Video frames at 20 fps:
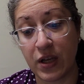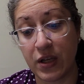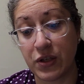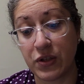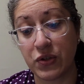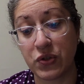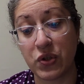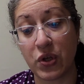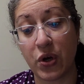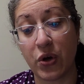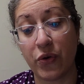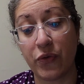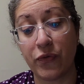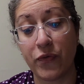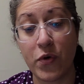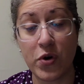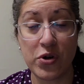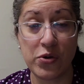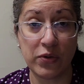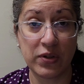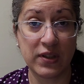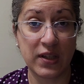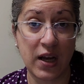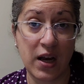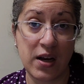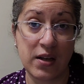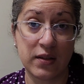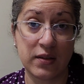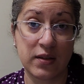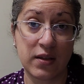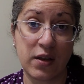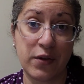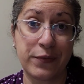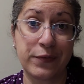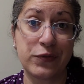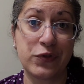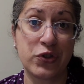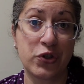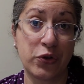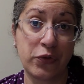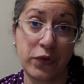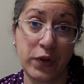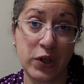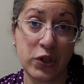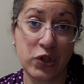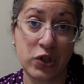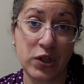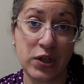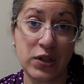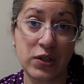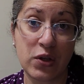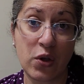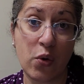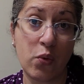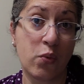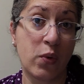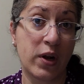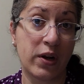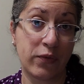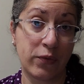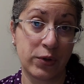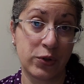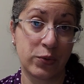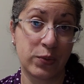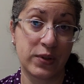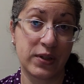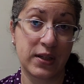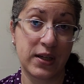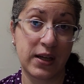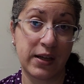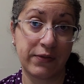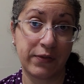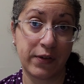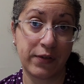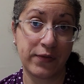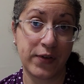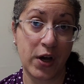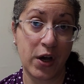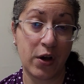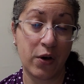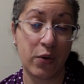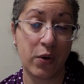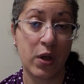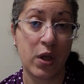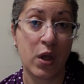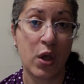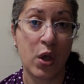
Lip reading: So 4 new starts, 2 finishes, one of which was an FFO,